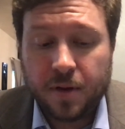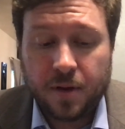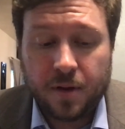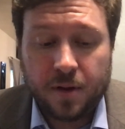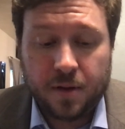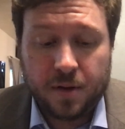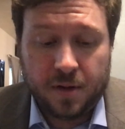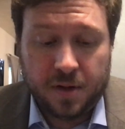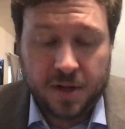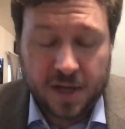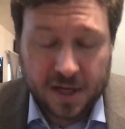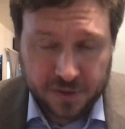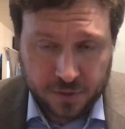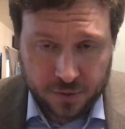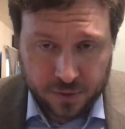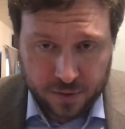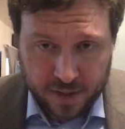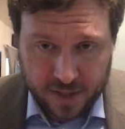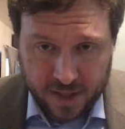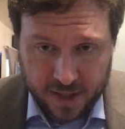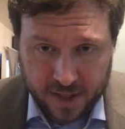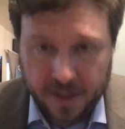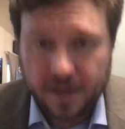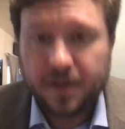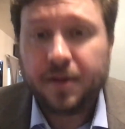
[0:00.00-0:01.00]

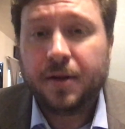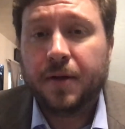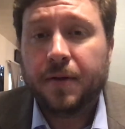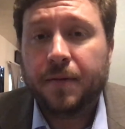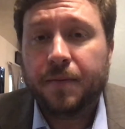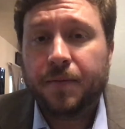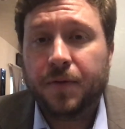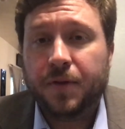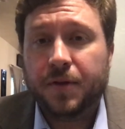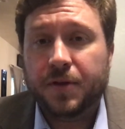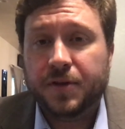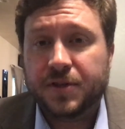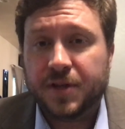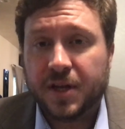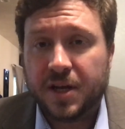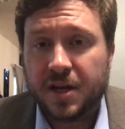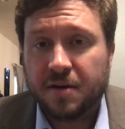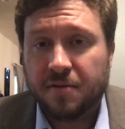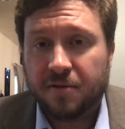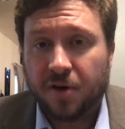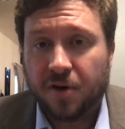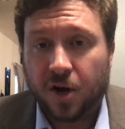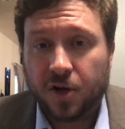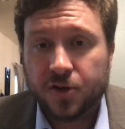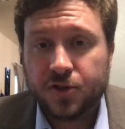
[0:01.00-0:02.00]
yesterday, the city
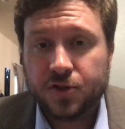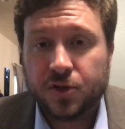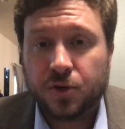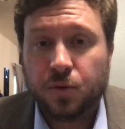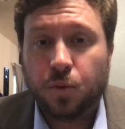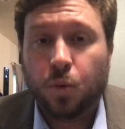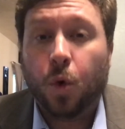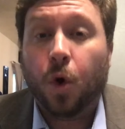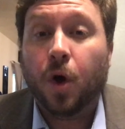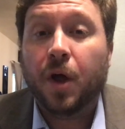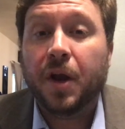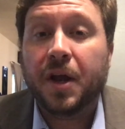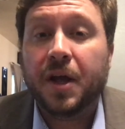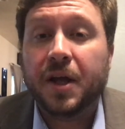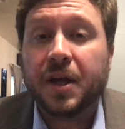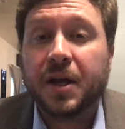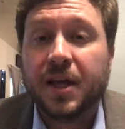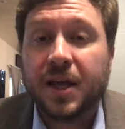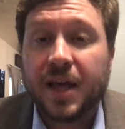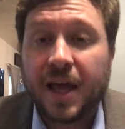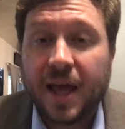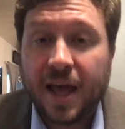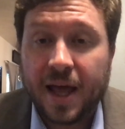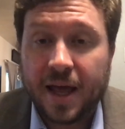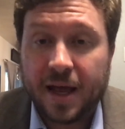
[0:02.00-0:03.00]
of Austin won
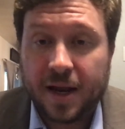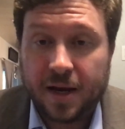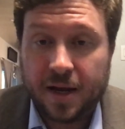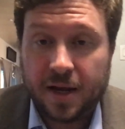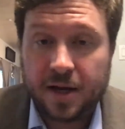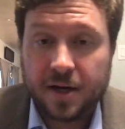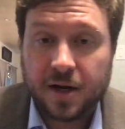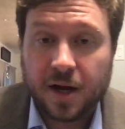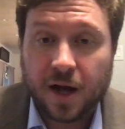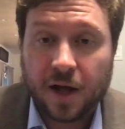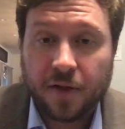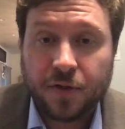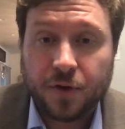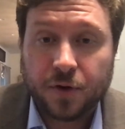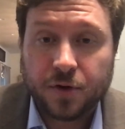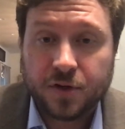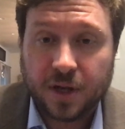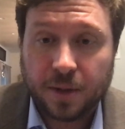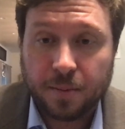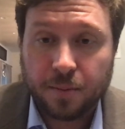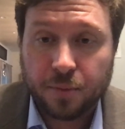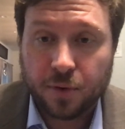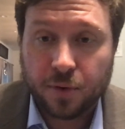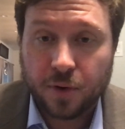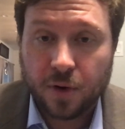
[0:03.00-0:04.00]
again and got their
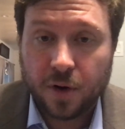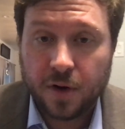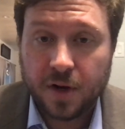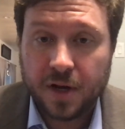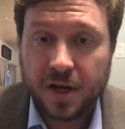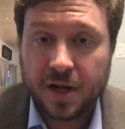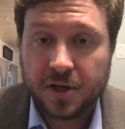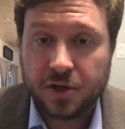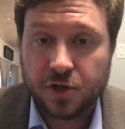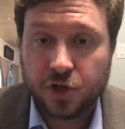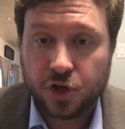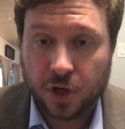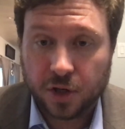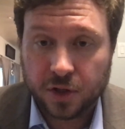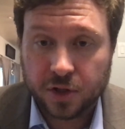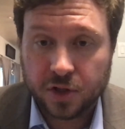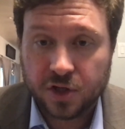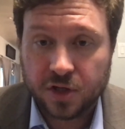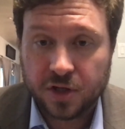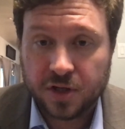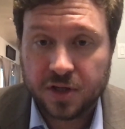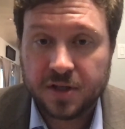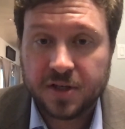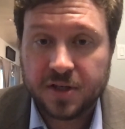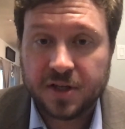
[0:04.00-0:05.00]
temporary
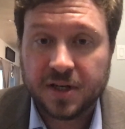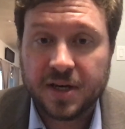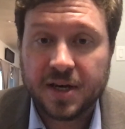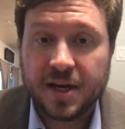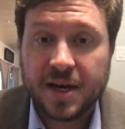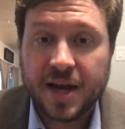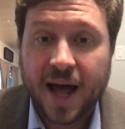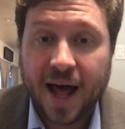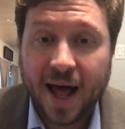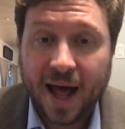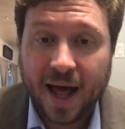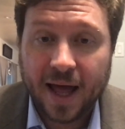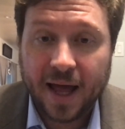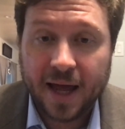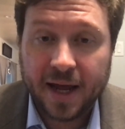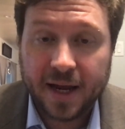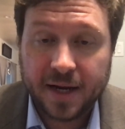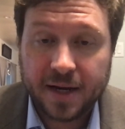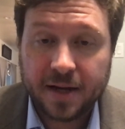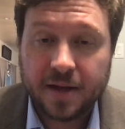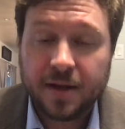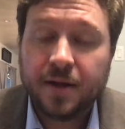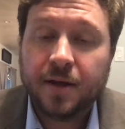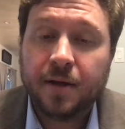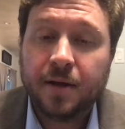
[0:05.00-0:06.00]
injunction
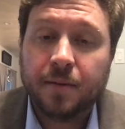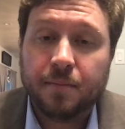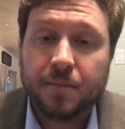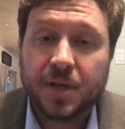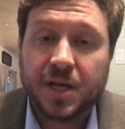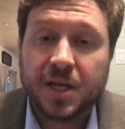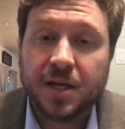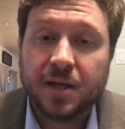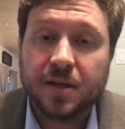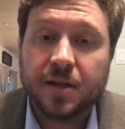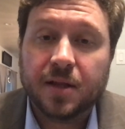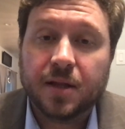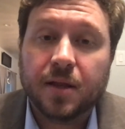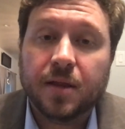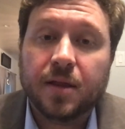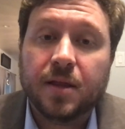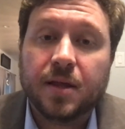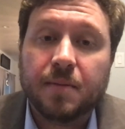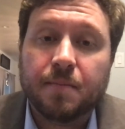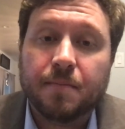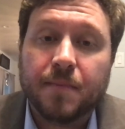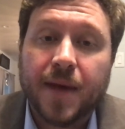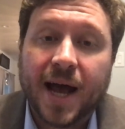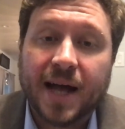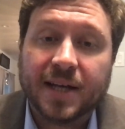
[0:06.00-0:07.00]
denied, meaning that
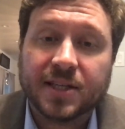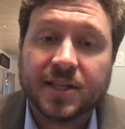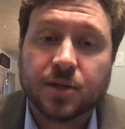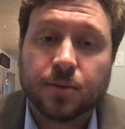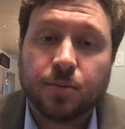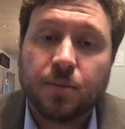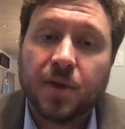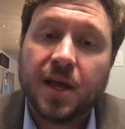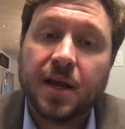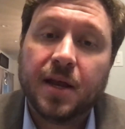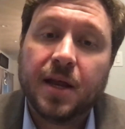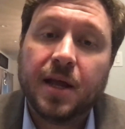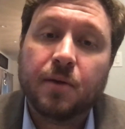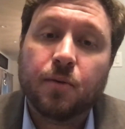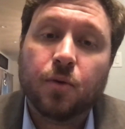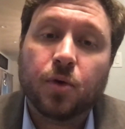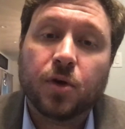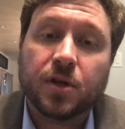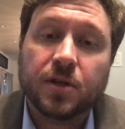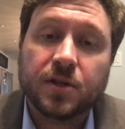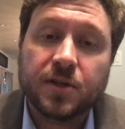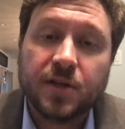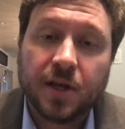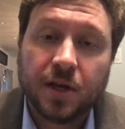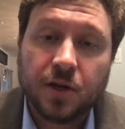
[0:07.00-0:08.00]
the mask mandate will
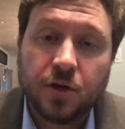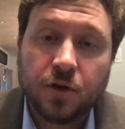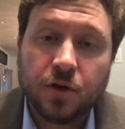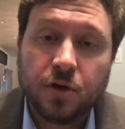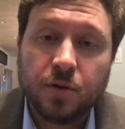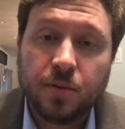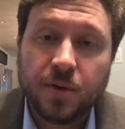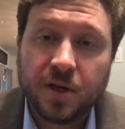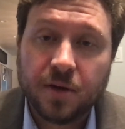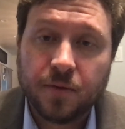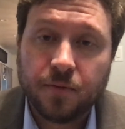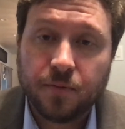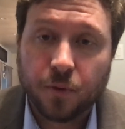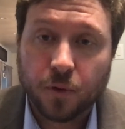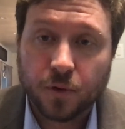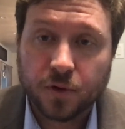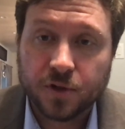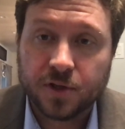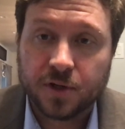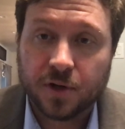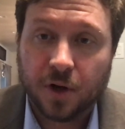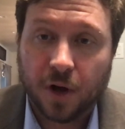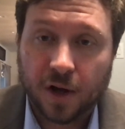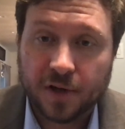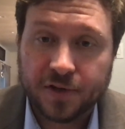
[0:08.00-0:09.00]
continue to be
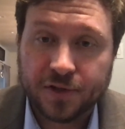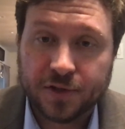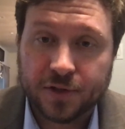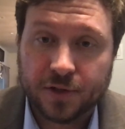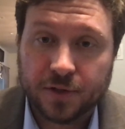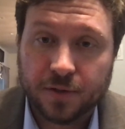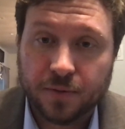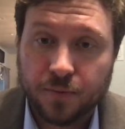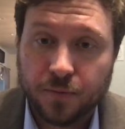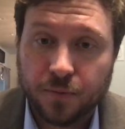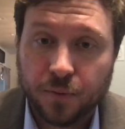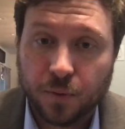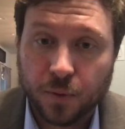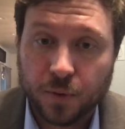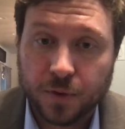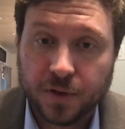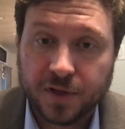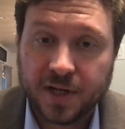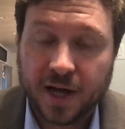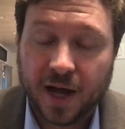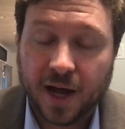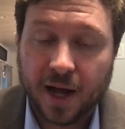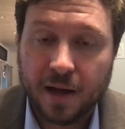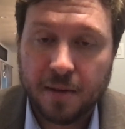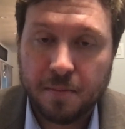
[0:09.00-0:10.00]
enforced in Austin for the
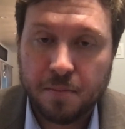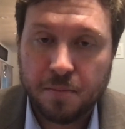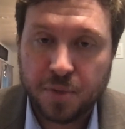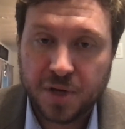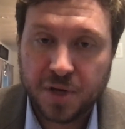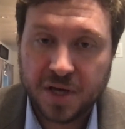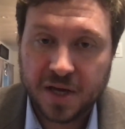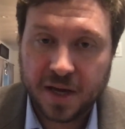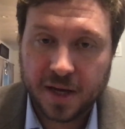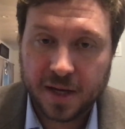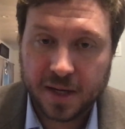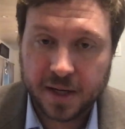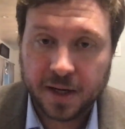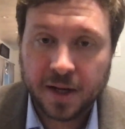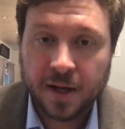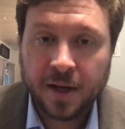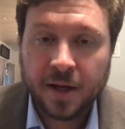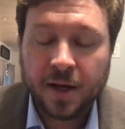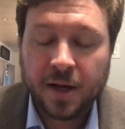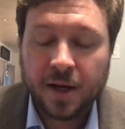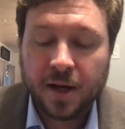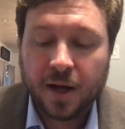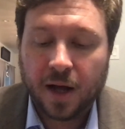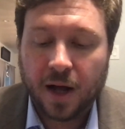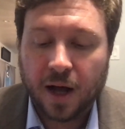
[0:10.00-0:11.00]
time being.
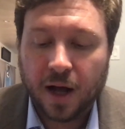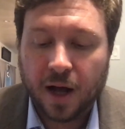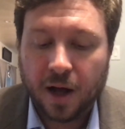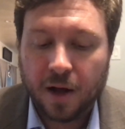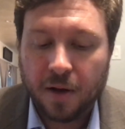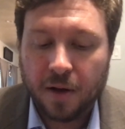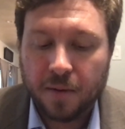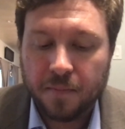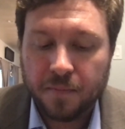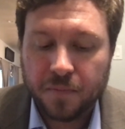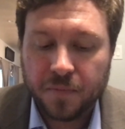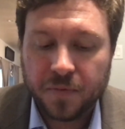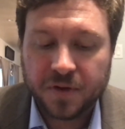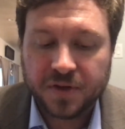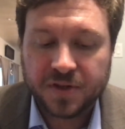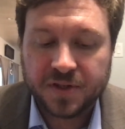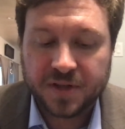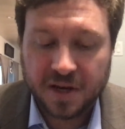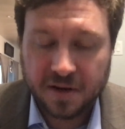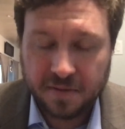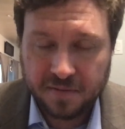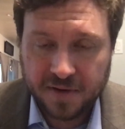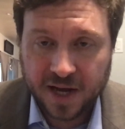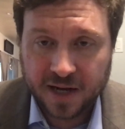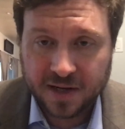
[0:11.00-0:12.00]
The
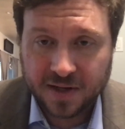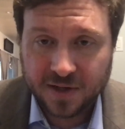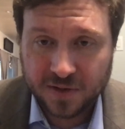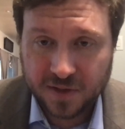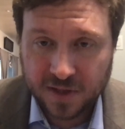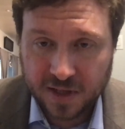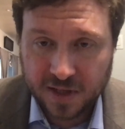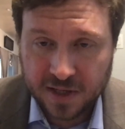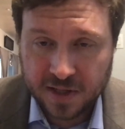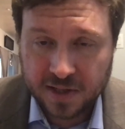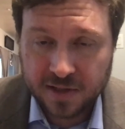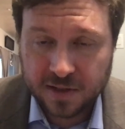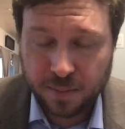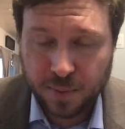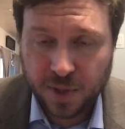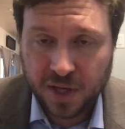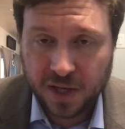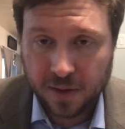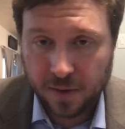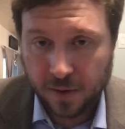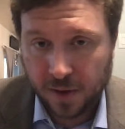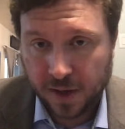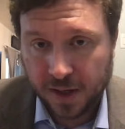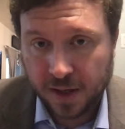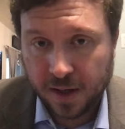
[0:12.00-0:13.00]
state of Texas is
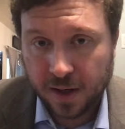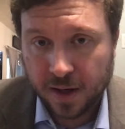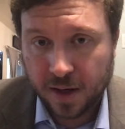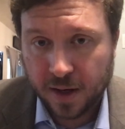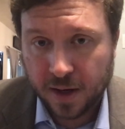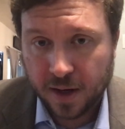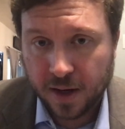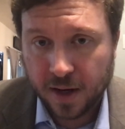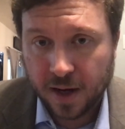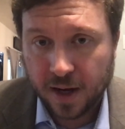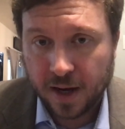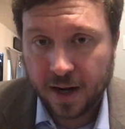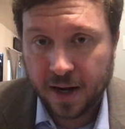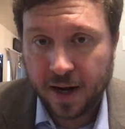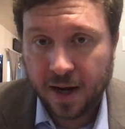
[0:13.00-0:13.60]
appealing. I